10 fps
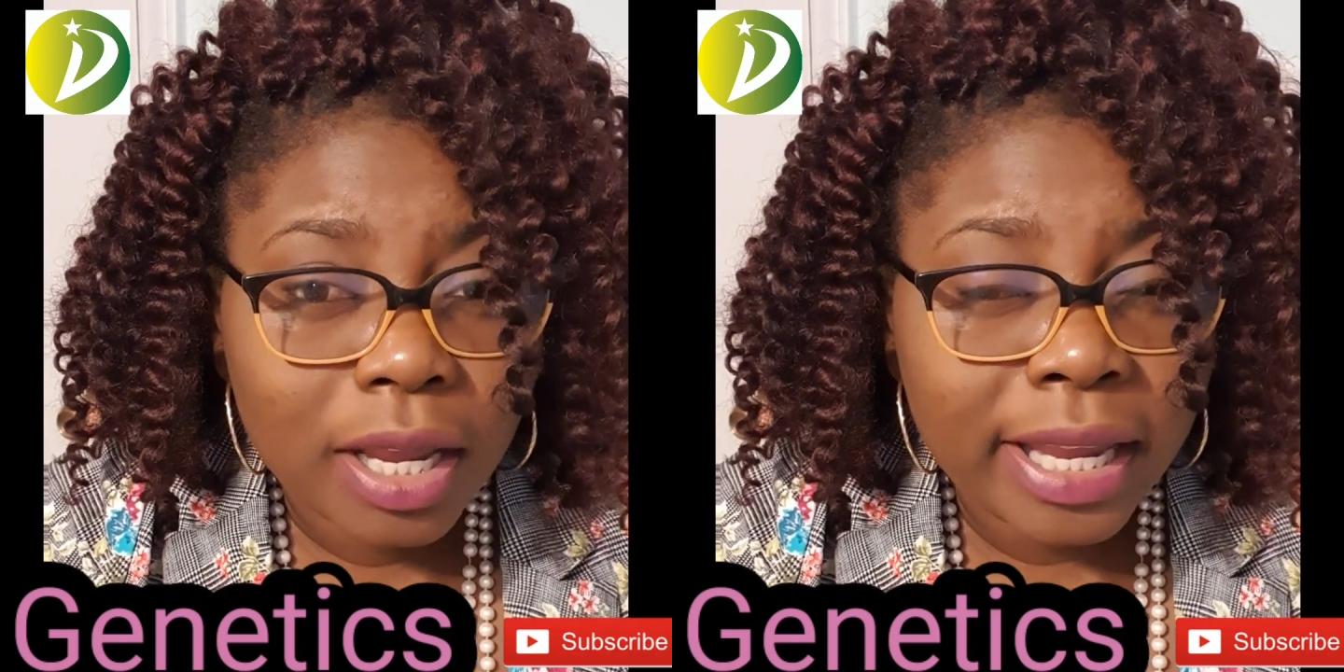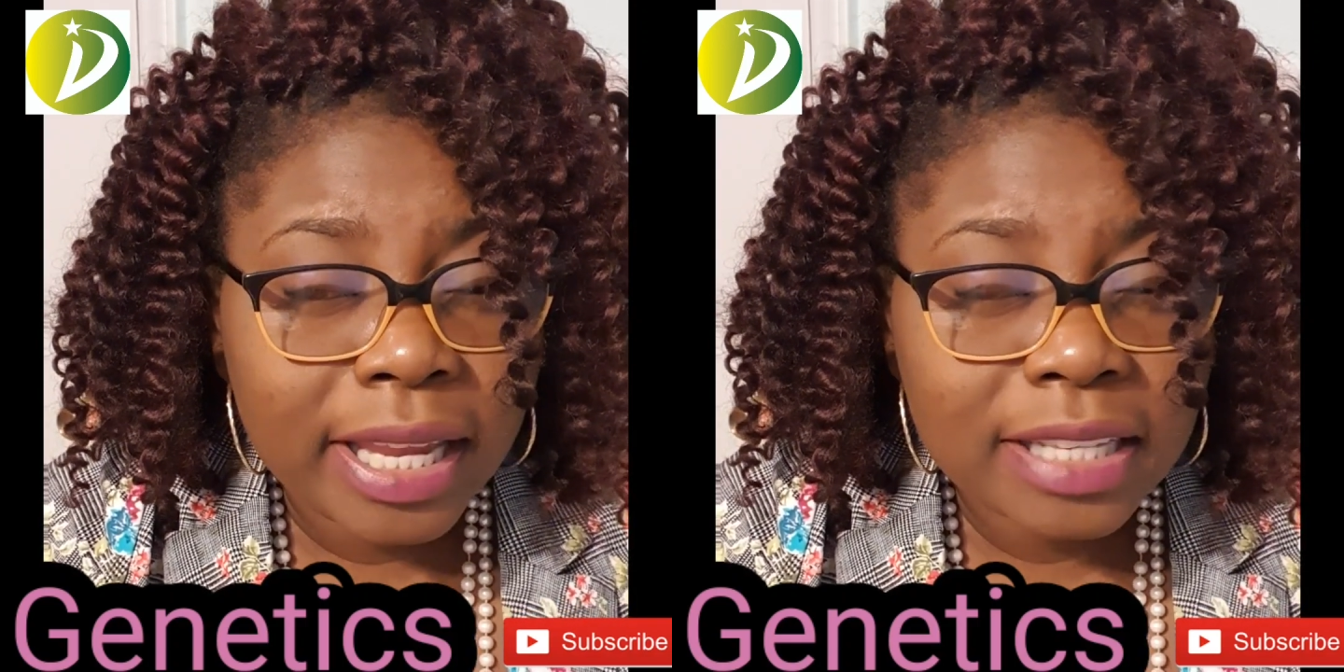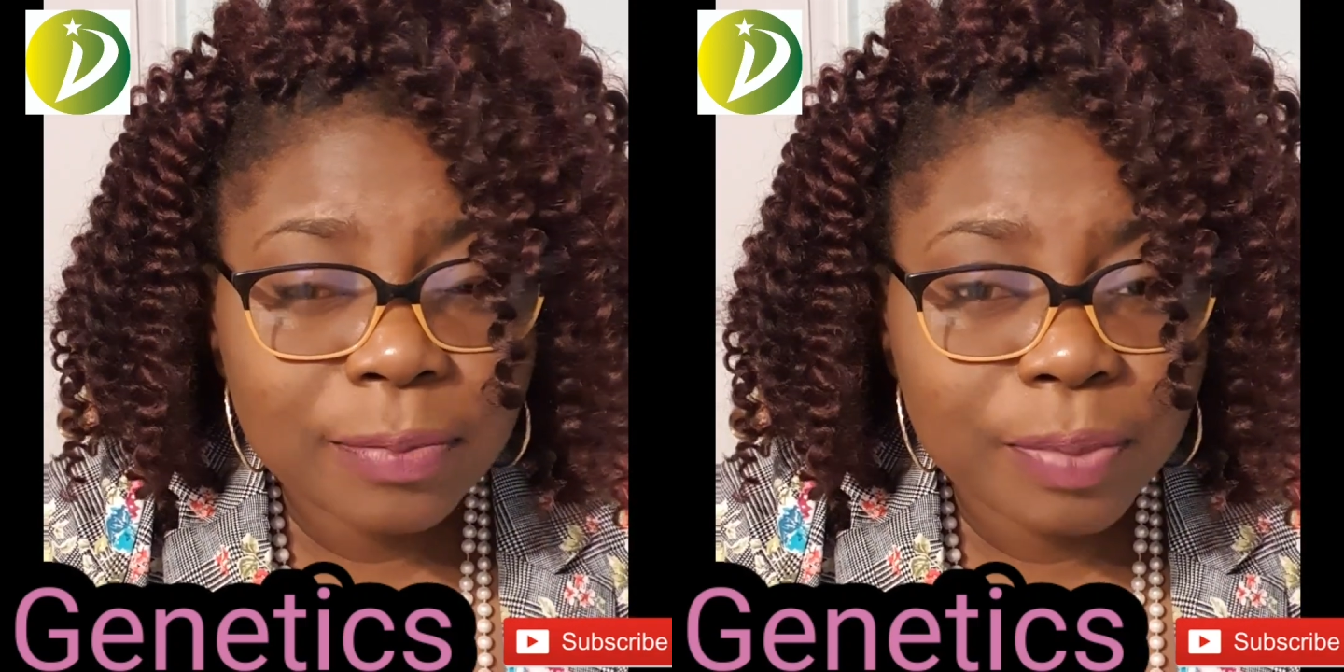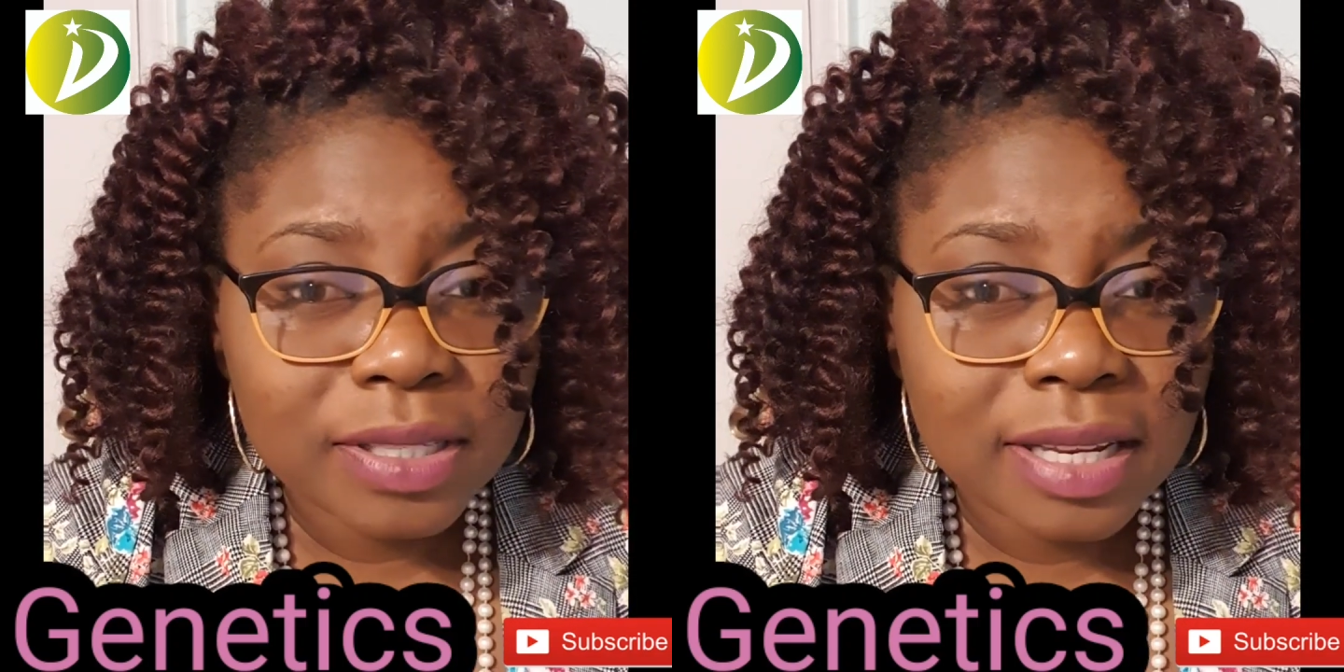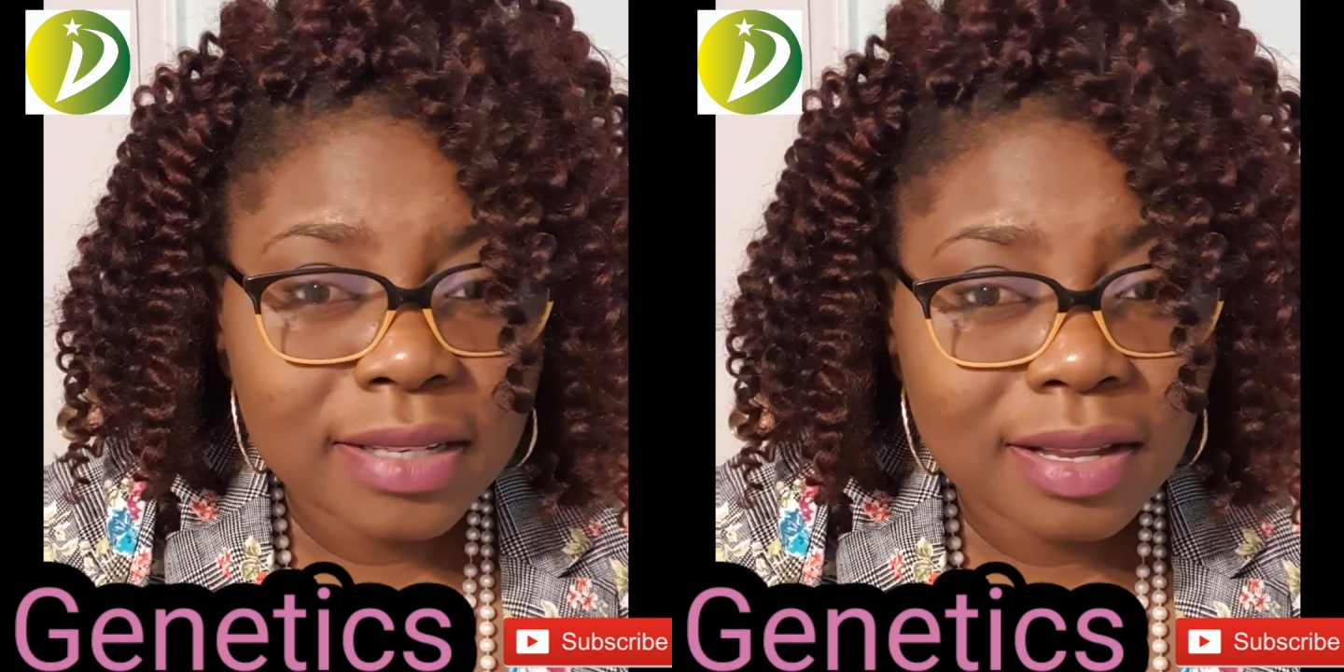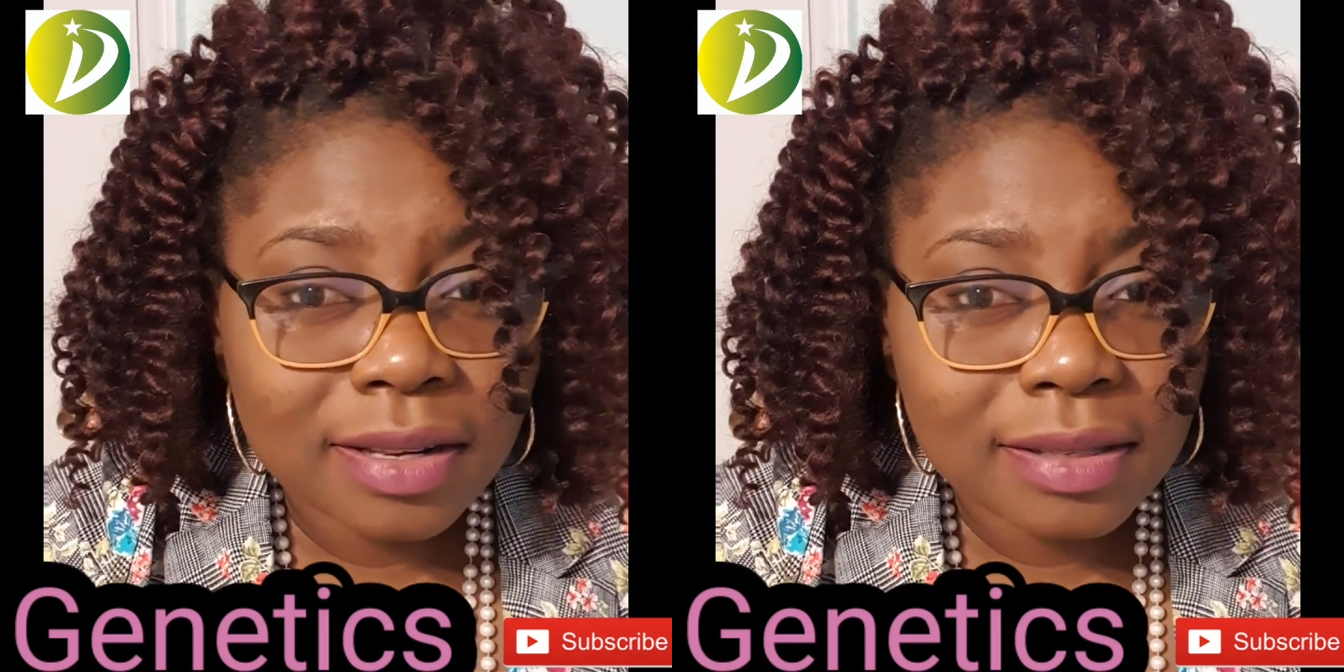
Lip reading: 80% of the